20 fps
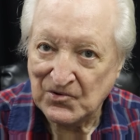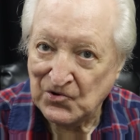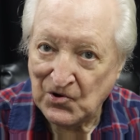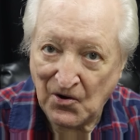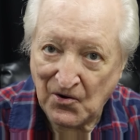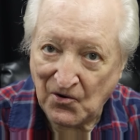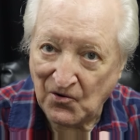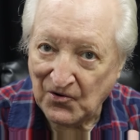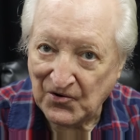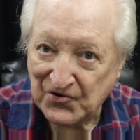
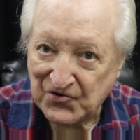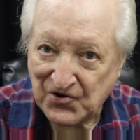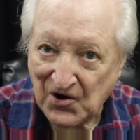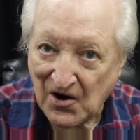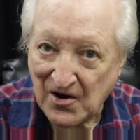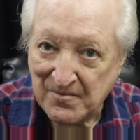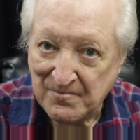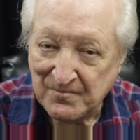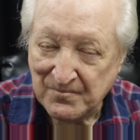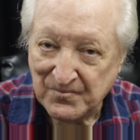Not all the
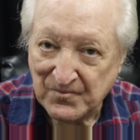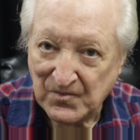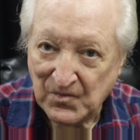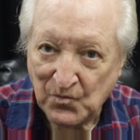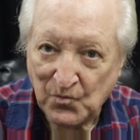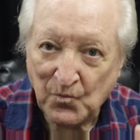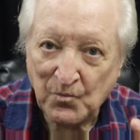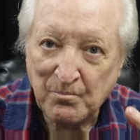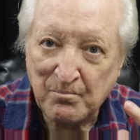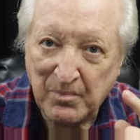time,
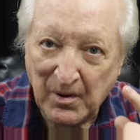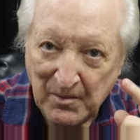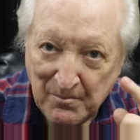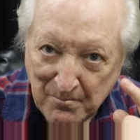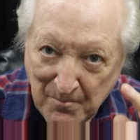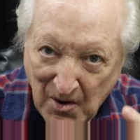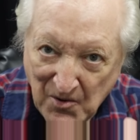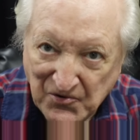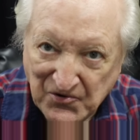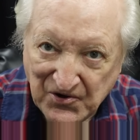but
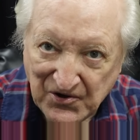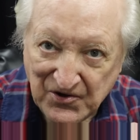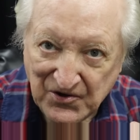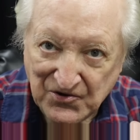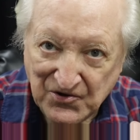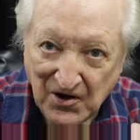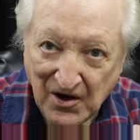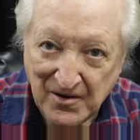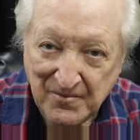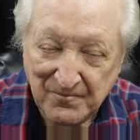most of
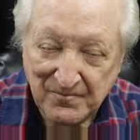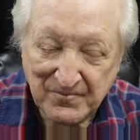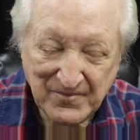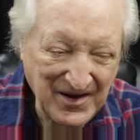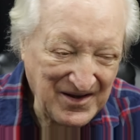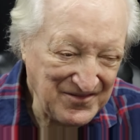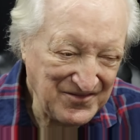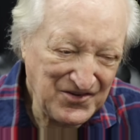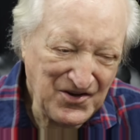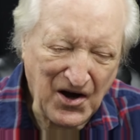the time,
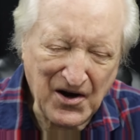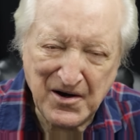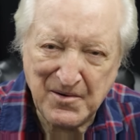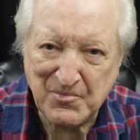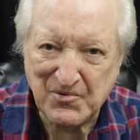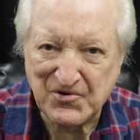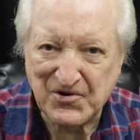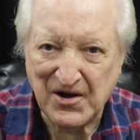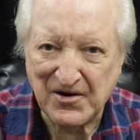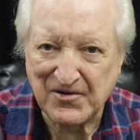
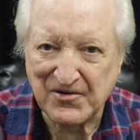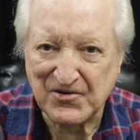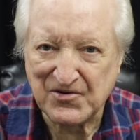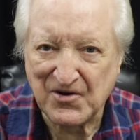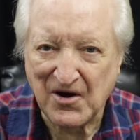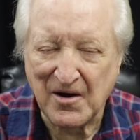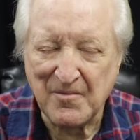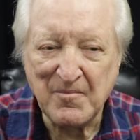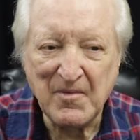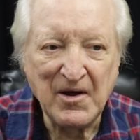90% of
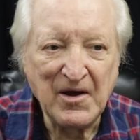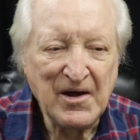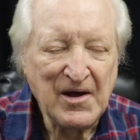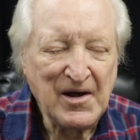the time.